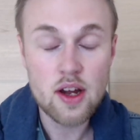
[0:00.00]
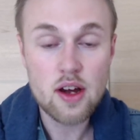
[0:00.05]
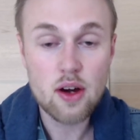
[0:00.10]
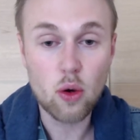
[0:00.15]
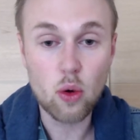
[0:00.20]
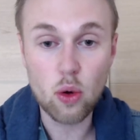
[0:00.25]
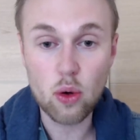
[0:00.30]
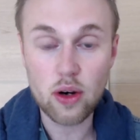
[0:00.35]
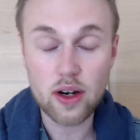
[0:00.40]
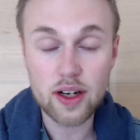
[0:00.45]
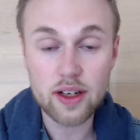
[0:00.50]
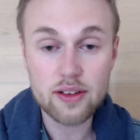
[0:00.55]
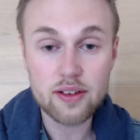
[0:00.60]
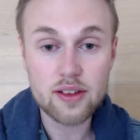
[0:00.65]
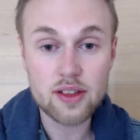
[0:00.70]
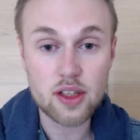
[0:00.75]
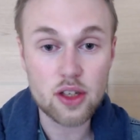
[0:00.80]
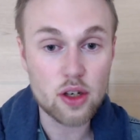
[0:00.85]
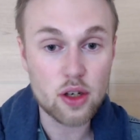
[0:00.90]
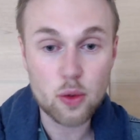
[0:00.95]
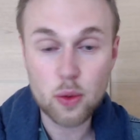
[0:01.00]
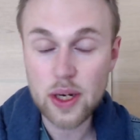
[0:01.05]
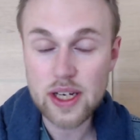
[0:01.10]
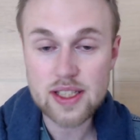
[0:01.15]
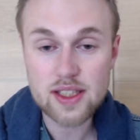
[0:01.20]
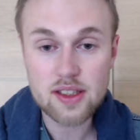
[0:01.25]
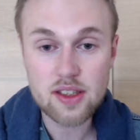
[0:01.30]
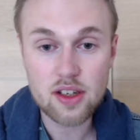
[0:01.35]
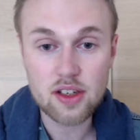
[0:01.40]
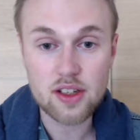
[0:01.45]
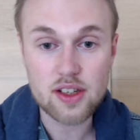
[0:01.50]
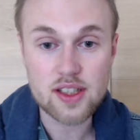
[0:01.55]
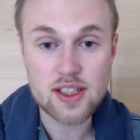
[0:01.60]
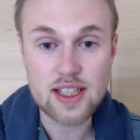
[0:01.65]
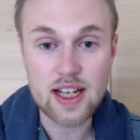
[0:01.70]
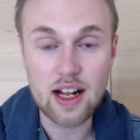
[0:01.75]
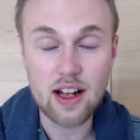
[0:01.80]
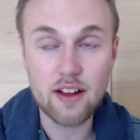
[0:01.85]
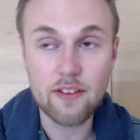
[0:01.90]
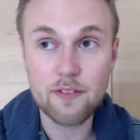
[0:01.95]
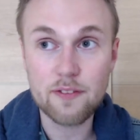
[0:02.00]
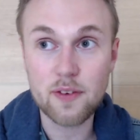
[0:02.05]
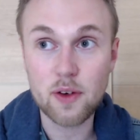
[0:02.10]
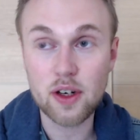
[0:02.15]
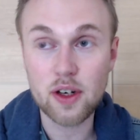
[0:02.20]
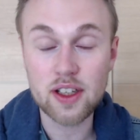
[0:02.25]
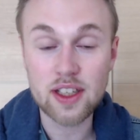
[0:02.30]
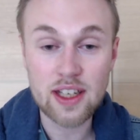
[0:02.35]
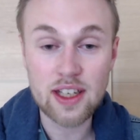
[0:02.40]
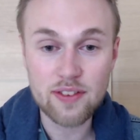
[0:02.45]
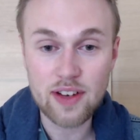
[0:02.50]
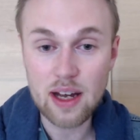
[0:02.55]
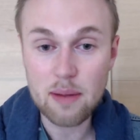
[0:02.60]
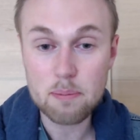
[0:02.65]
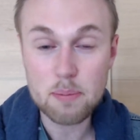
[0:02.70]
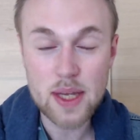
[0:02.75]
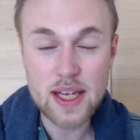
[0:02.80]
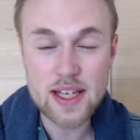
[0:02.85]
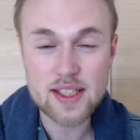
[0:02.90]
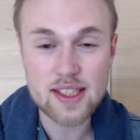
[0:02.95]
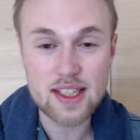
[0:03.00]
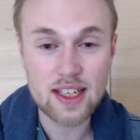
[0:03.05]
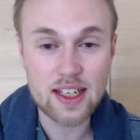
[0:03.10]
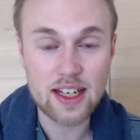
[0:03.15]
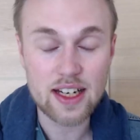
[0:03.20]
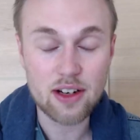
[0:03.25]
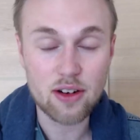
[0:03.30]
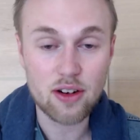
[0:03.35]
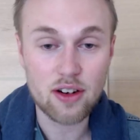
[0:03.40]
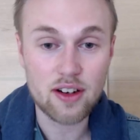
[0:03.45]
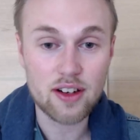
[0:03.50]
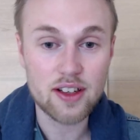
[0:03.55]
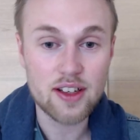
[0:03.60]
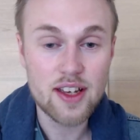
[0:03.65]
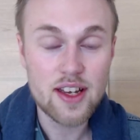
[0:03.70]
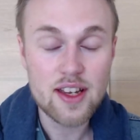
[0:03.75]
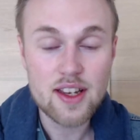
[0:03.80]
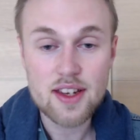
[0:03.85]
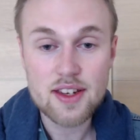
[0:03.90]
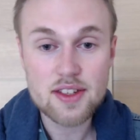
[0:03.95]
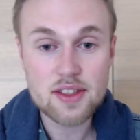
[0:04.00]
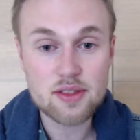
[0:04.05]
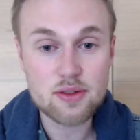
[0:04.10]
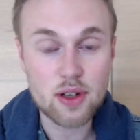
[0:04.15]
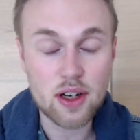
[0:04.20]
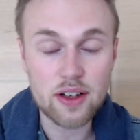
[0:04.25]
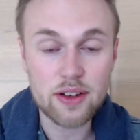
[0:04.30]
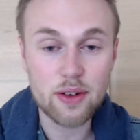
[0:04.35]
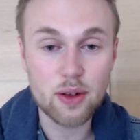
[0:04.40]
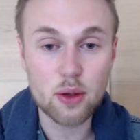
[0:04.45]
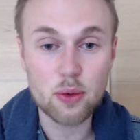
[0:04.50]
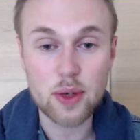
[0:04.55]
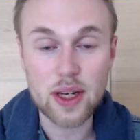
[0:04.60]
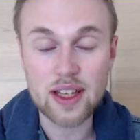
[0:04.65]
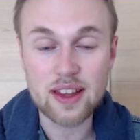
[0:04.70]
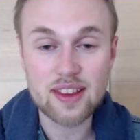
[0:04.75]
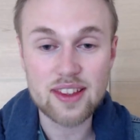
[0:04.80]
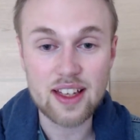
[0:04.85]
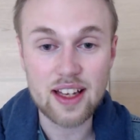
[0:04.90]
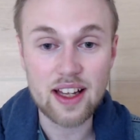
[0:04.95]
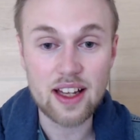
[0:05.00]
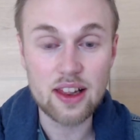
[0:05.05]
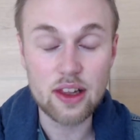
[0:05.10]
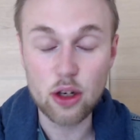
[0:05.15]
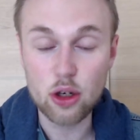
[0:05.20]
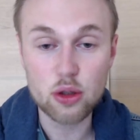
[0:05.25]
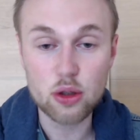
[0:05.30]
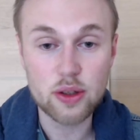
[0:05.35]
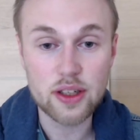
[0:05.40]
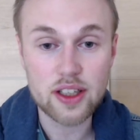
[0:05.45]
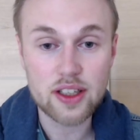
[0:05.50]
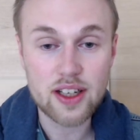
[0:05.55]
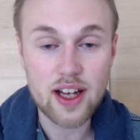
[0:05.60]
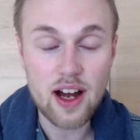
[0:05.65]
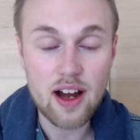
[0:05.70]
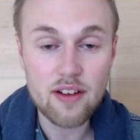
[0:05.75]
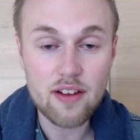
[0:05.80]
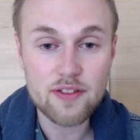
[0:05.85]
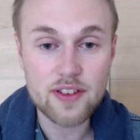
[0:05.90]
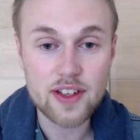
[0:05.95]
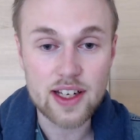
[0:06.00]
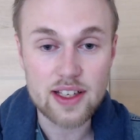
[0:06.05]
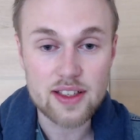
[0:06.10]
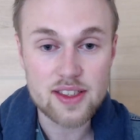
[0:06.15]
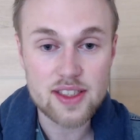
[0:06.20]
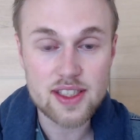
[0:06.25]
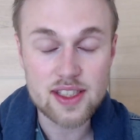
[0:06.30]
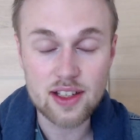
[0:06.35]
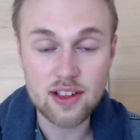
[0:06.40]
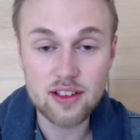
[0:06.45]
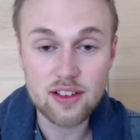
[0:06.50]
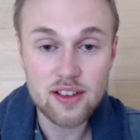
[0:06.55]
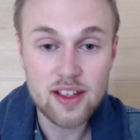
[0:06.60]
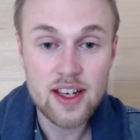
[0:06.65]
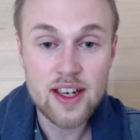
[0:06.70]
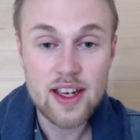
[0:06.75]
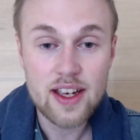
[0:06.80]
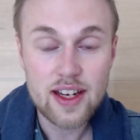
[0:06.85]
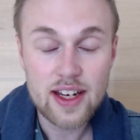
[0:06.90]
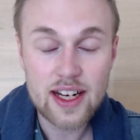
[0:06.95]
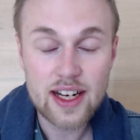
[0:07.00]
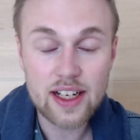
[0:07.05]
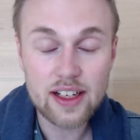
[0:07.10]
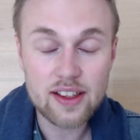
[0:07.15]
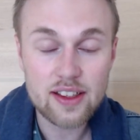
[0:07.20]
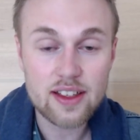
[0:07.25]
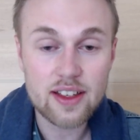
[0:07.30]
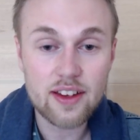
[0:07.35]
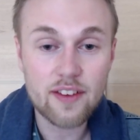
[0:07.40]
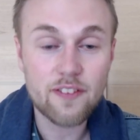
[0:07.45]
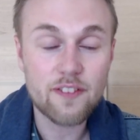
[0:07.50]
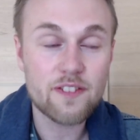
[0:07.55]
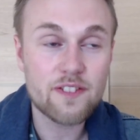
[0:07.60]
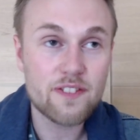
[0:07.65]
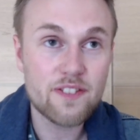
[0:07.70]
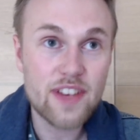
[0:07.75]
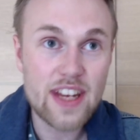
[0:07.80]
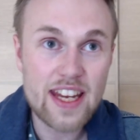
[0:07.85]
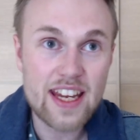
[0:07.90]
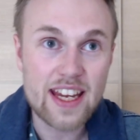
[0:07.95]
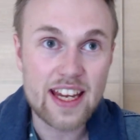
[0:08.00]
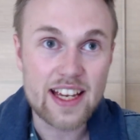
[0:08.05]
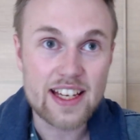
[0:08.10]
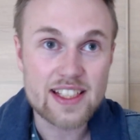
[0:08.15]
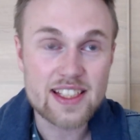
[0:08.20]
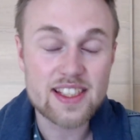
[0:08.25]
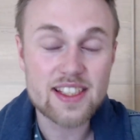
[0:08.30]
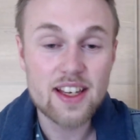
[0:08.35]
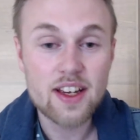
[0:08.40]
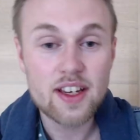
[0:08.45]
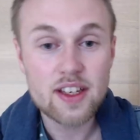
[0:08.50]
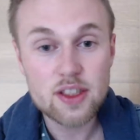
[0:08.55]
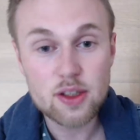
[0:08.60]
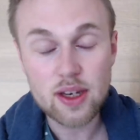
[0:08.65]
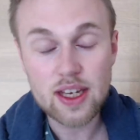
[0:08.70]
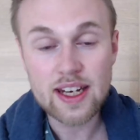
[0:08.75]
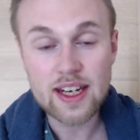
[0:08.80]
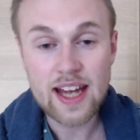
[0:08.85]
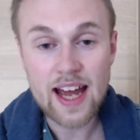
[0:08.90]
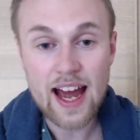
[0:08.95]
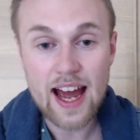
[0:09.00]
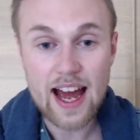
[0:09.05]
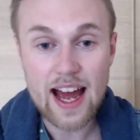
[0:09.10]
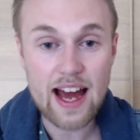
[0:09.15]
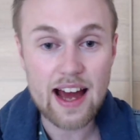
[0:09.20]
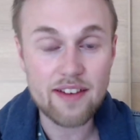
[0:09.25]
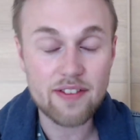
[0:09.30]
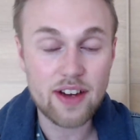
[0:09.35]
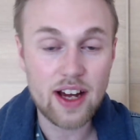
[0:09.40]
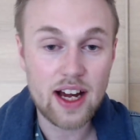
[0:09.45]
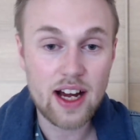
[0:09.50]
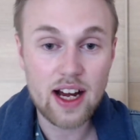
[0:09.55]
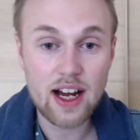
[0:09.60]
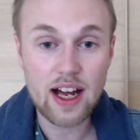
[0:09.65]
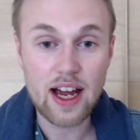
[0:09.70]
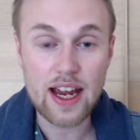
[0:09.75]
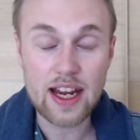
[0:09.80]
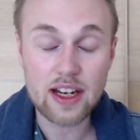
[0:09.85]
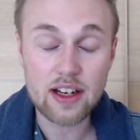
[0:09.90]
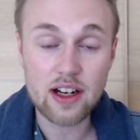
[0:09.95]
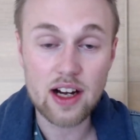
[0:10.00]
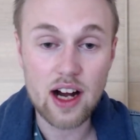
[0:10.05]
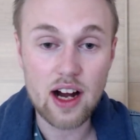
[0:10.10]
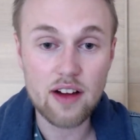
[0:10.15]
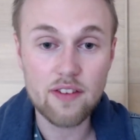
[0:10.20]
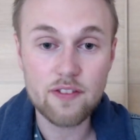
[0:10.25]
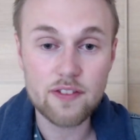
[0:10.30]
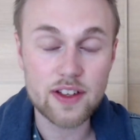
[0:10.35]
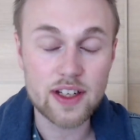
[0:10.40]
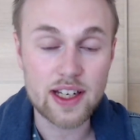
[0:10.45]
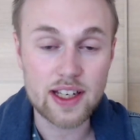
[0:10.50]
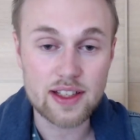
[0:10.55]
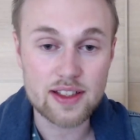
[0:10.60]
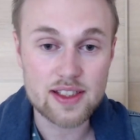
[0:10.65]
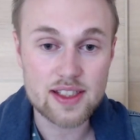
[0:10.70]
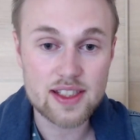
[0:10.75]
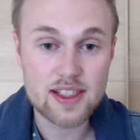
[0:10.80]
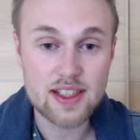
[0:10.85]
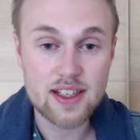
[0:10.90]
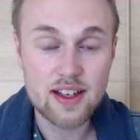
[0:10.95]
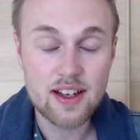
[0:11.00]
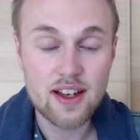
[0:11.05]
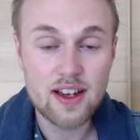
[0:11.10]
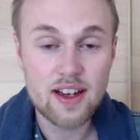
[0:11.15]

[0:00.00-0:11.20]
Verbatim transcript: or do you question yourself or give up easily or struggle with uh, lower confidence so here the thing is you can have a high confidence